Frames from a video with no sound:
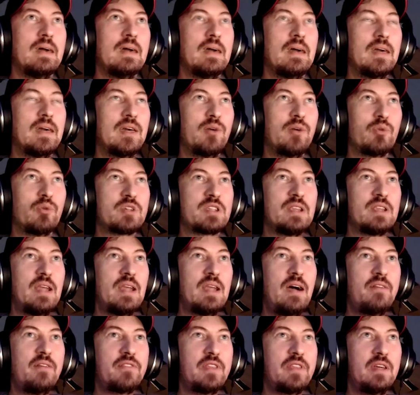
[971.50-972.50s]
he was
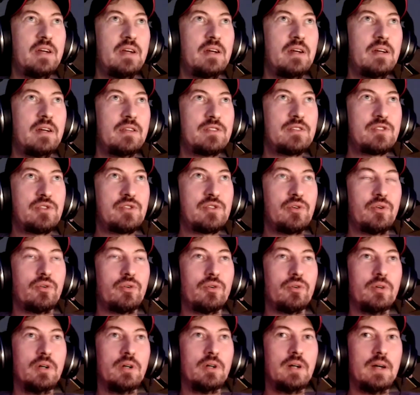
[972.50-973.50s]
left there
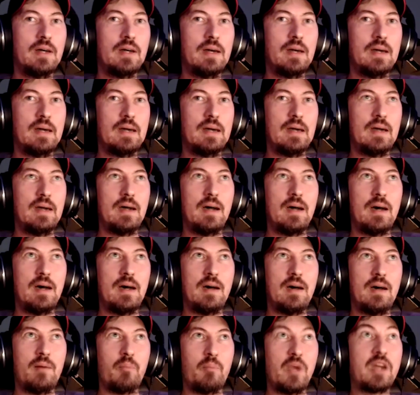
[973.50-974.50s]
to
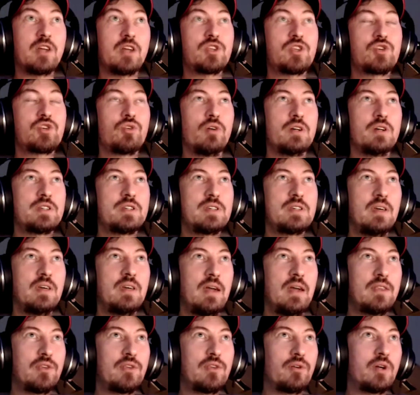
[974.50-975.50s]
make a choice. He
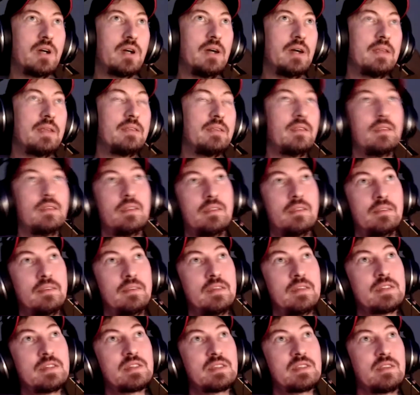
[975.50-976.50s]
had to cut.
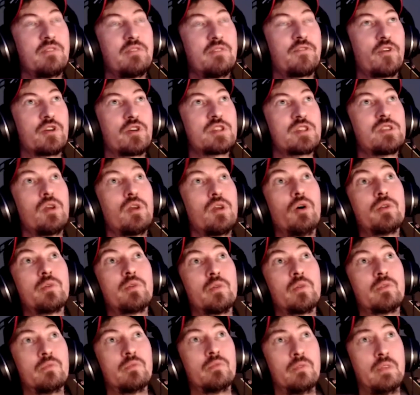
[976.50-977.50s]
This is the first note
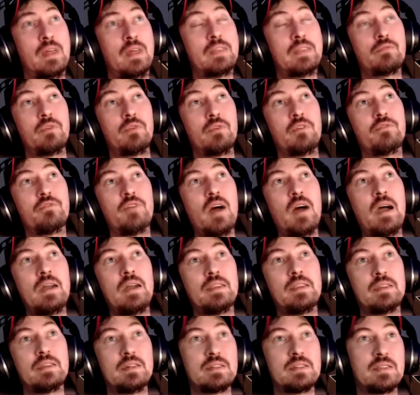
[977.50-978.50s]
that we
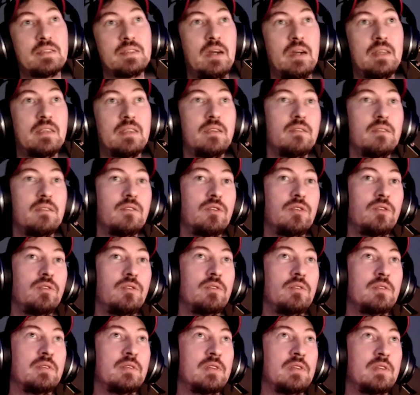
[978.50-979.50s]
find, is that
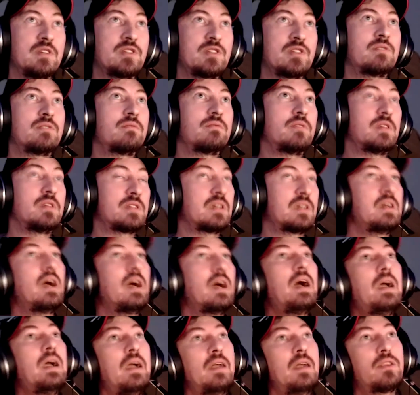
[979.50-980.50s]
this
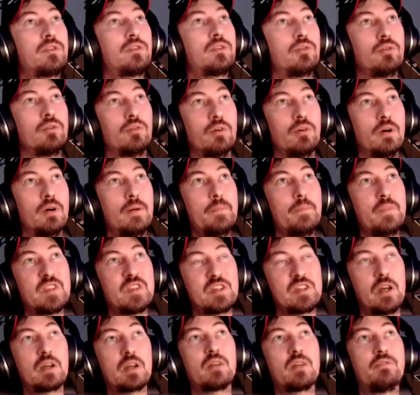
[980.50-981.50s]
guy had to
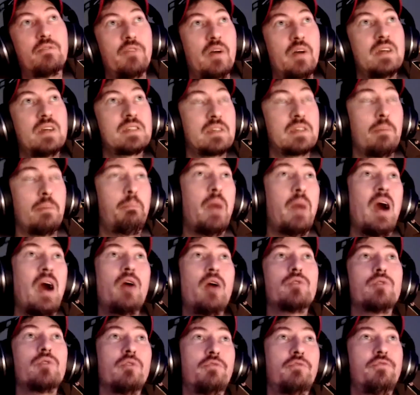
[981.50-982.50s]
sacrifice a
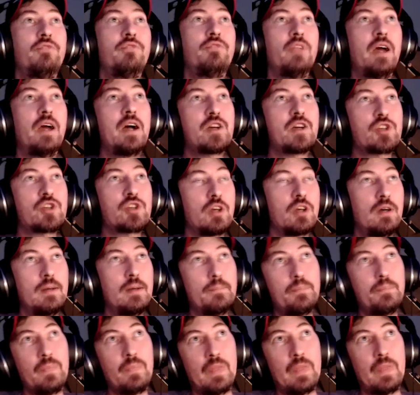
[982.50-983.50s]
pound of flesh,
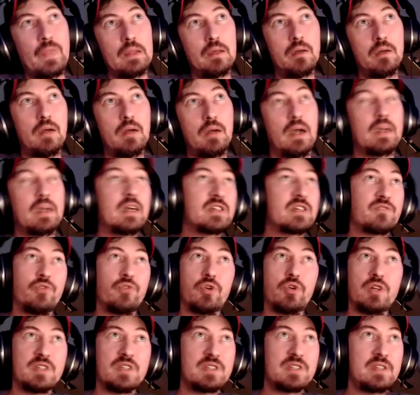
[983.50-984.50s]
I guess for
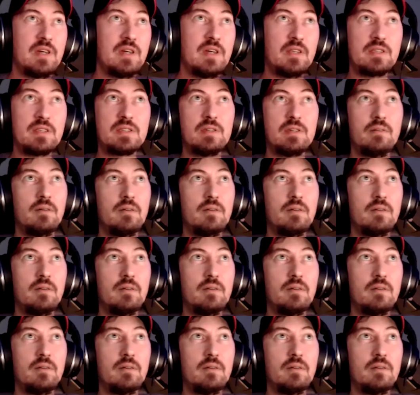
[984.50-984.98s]
his sins,